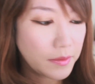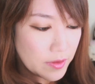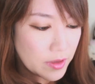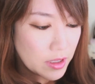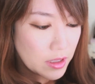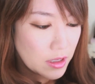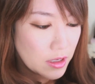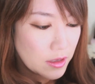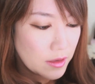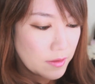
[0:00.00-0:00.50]

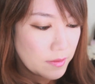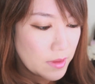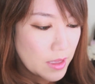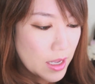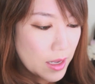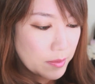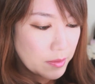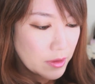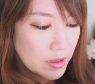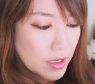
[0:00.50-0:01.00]
Feeling of the
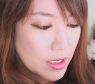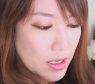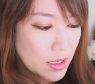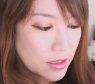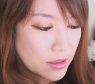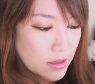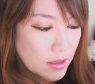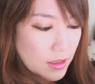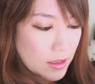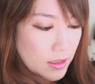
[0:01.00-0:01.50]

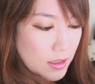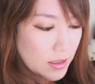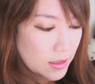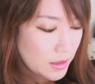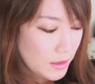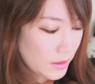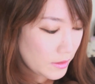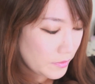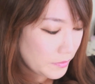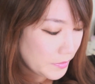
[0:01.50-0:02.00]
application is
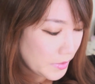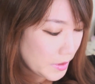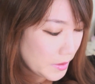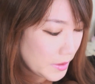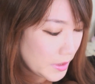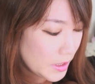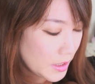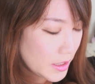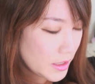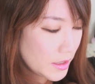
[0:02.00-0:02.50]
it's
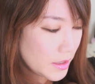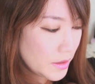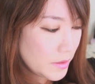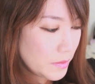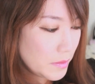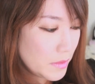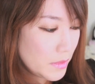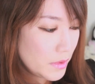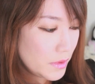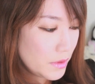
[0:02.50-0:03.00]
very
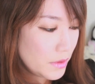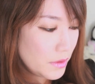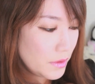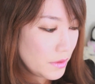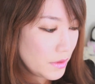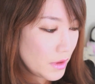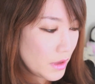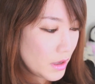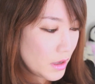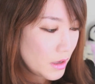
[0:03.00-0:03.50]

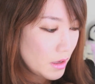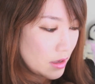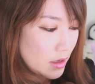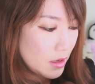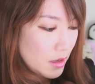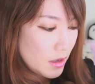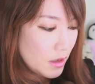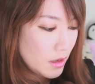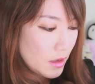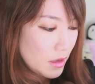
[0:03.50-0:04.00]
smooth,
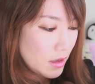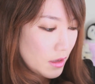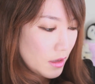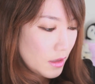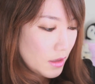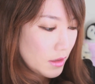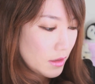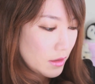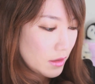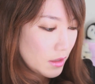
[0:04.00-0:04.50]

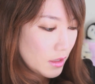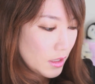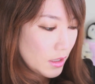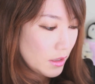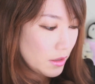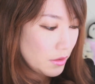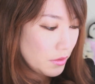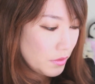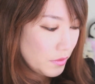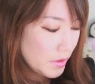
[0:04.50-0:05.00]

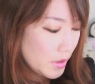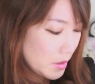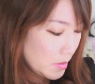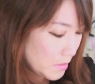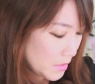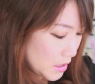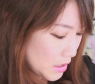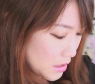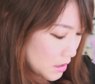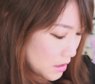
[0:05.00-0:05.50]
kind of
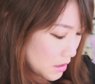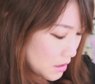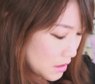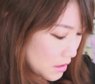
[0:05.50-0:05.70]
creamy.